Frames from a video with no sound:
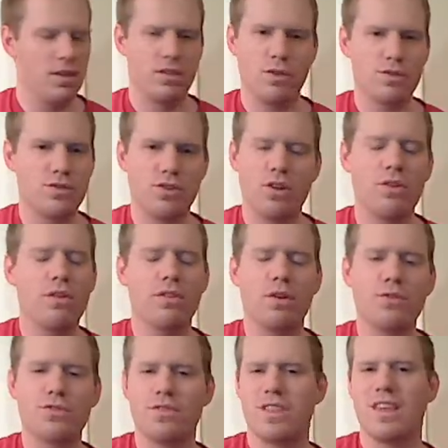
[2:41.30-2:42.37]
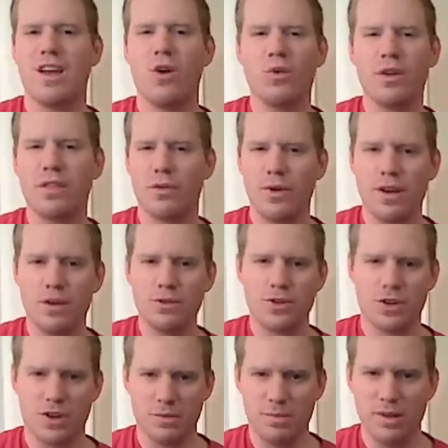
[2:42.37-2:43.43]
those are the only three notes
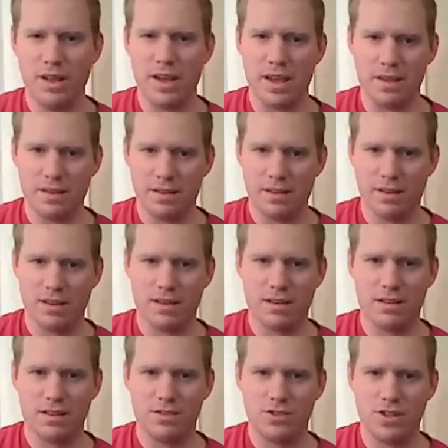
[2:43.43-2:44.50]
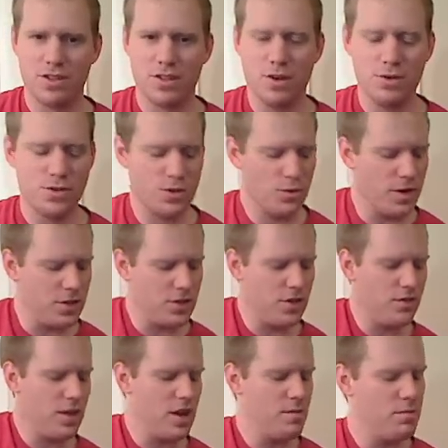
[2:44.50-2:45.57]
you're going to play, just those three. So
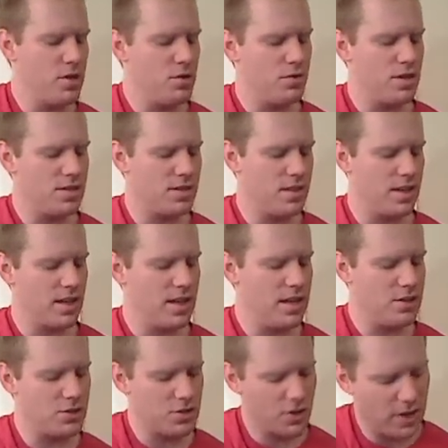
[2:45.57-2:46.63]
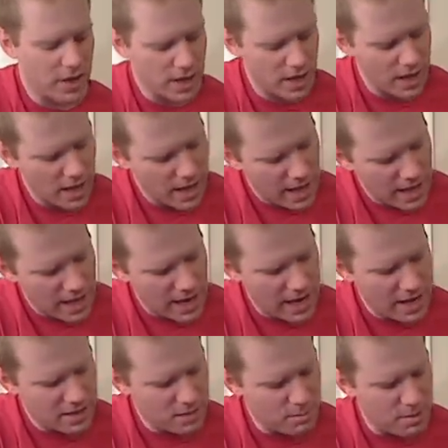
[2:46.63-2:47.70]
you've got to mute this thick E string
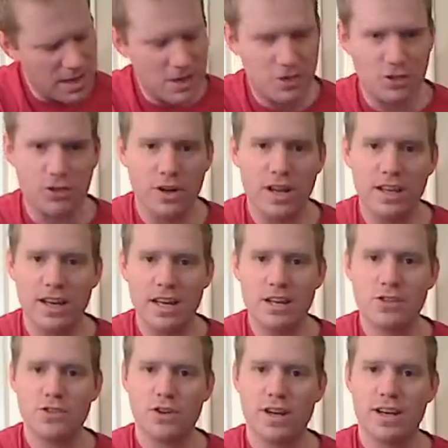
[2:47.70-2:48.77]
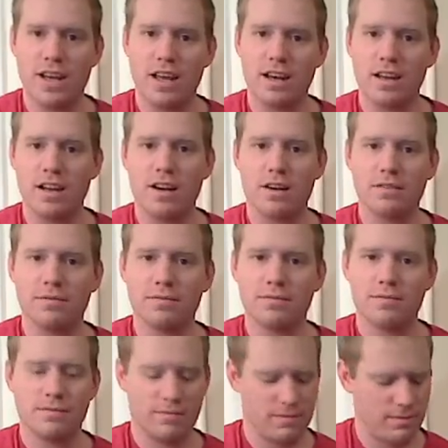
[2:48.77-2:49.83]
and the B string and E string down here.
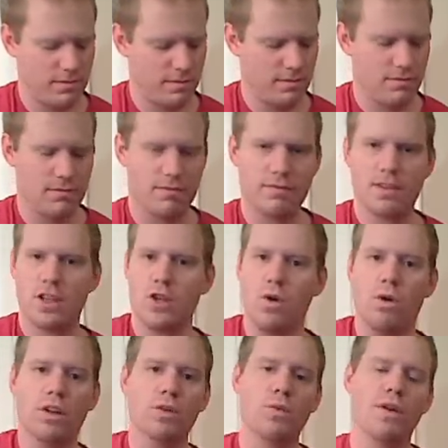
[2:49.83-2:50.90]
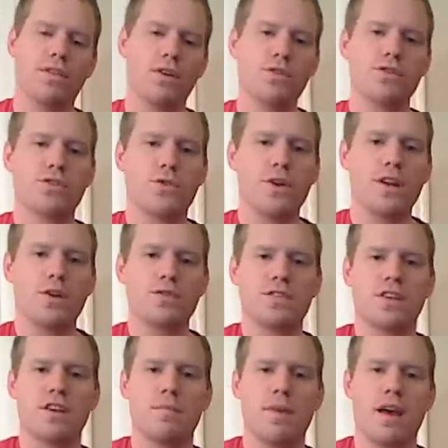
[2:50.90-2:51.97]
You only want those three notes
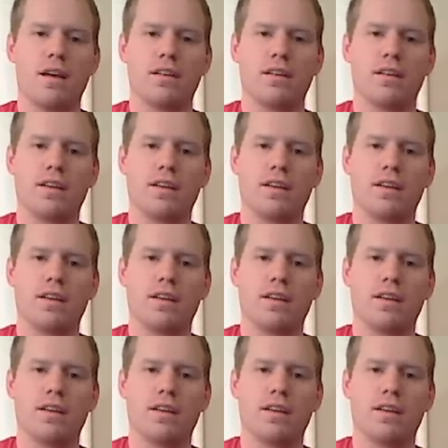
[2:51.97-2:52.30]
to come out.